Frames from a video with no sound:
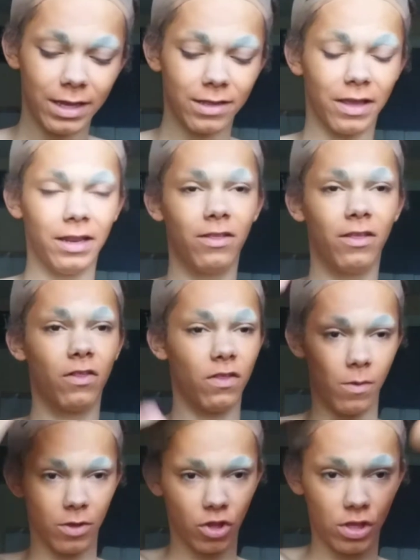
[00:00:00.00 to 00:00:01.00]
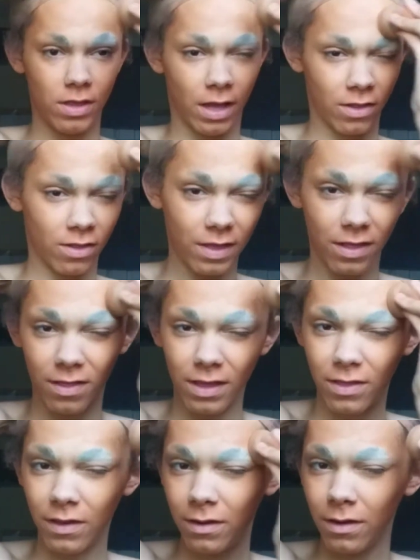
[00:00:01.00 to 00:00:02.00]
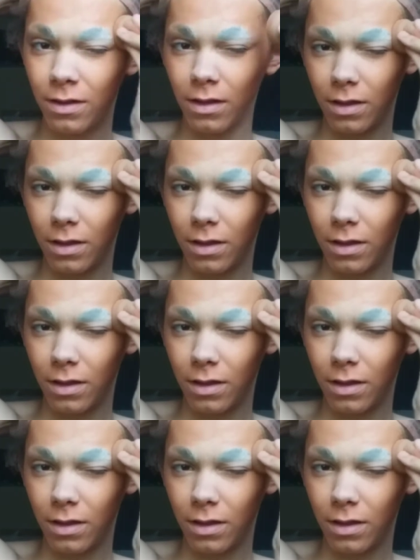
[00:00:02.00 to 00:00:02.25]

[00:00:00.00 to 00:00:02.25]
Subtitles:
excited to see what she does this season.